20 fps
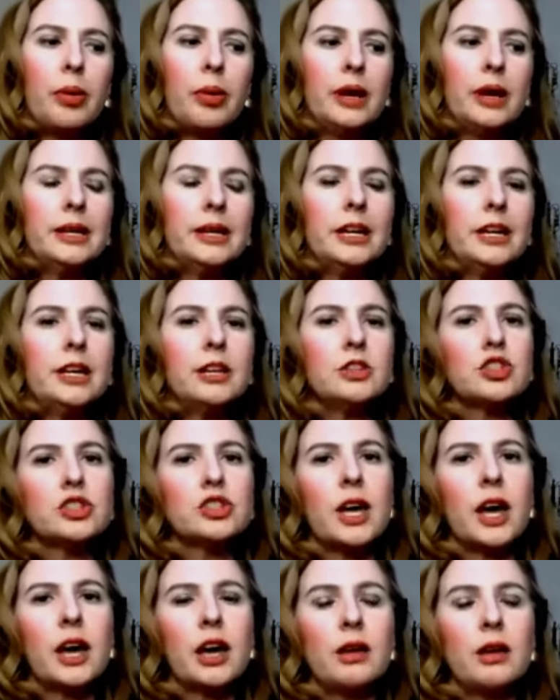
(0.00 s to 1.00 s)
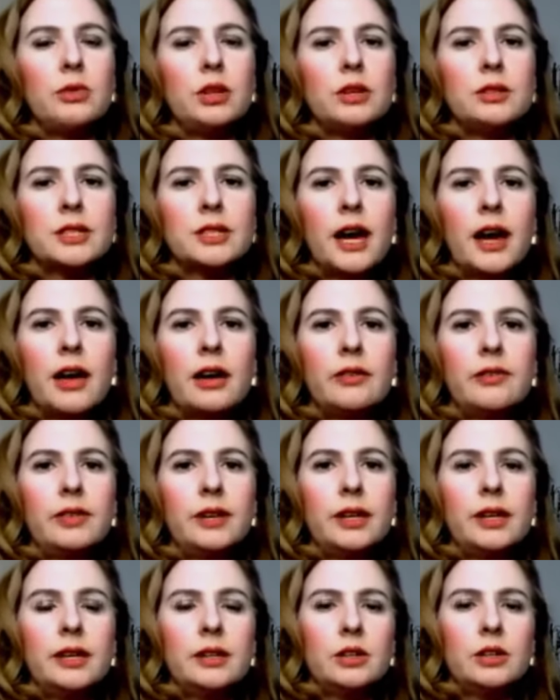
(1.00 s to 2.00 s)
but each time you dive
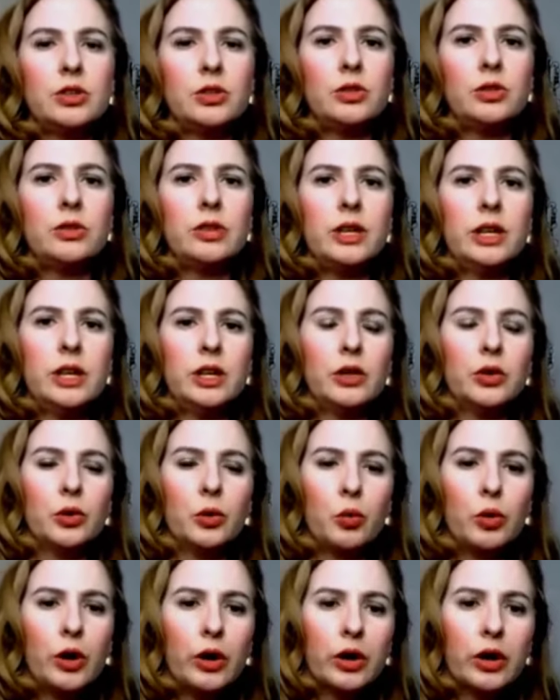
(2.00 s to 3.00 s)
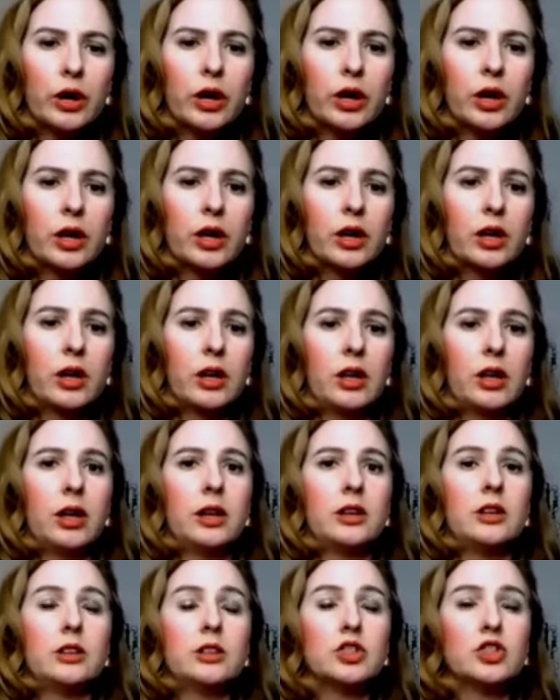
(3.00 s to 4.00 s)
in and do the inner work
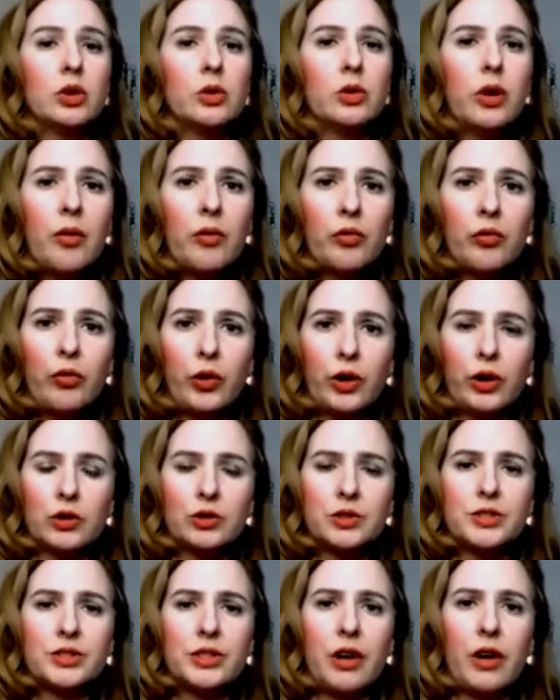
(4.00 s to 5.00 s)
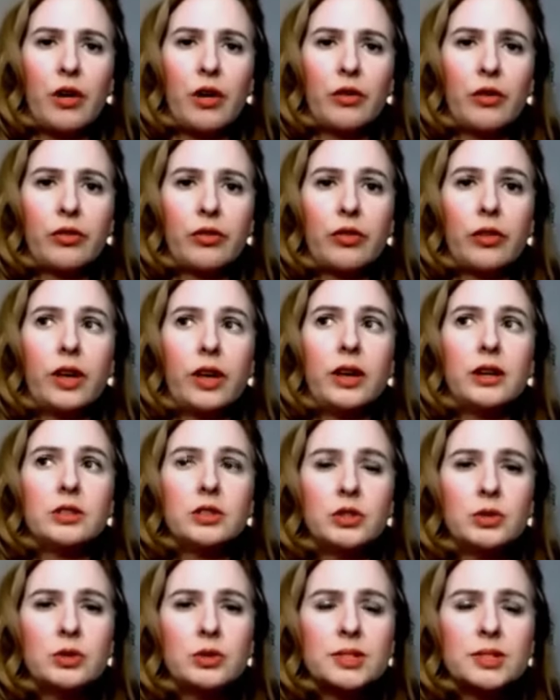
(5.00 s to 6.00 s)
and show up for yourself and
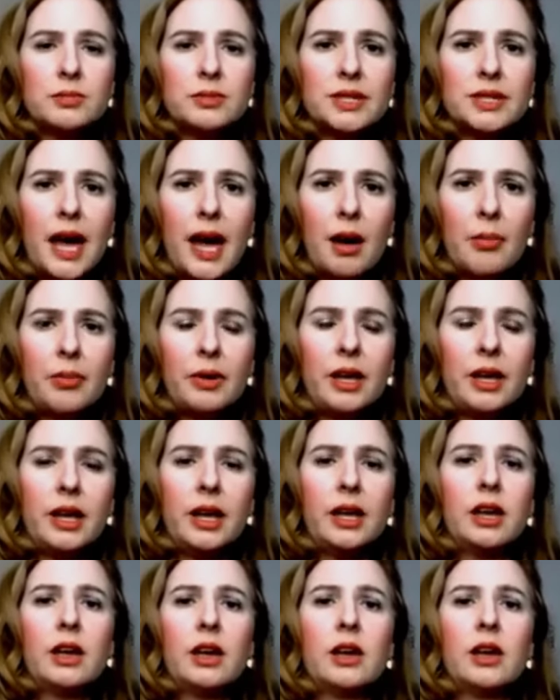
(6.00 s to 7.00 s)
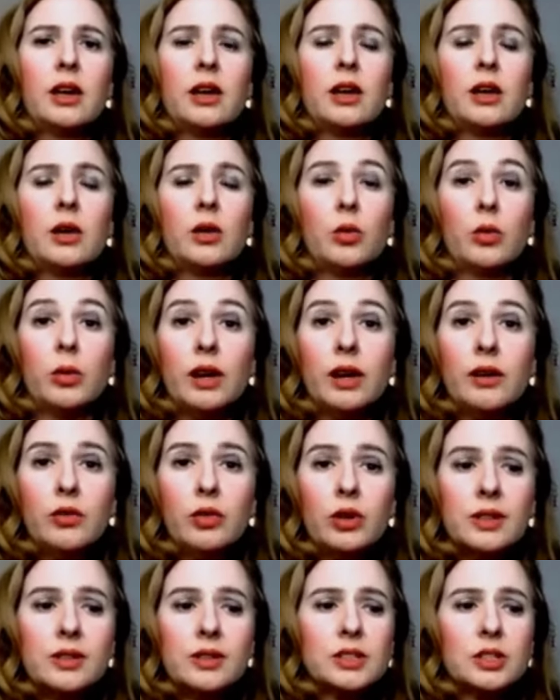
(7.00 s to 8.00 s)
do some tapping or
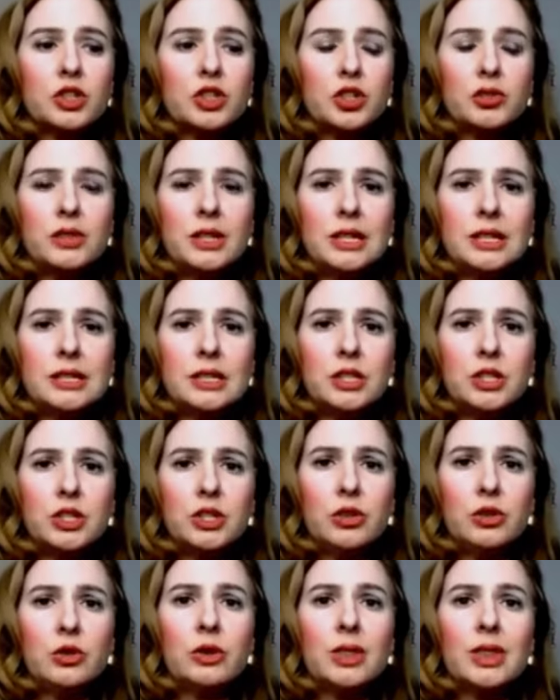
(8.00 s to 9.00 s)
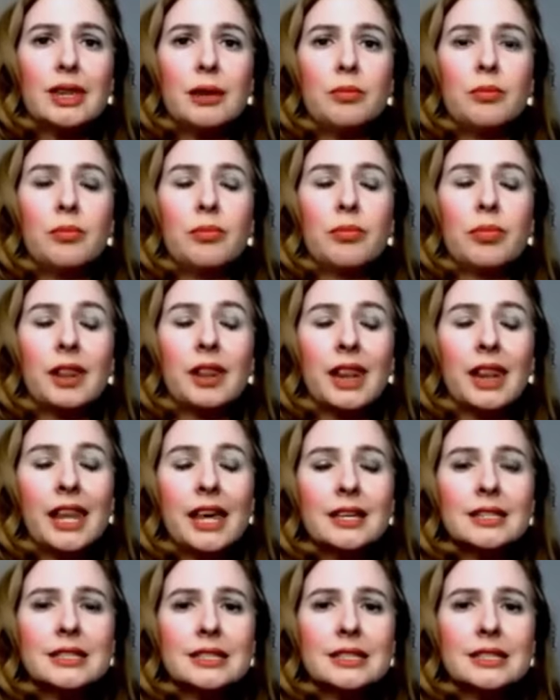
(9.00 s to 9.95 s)
whatever it is that you need to do, the pain will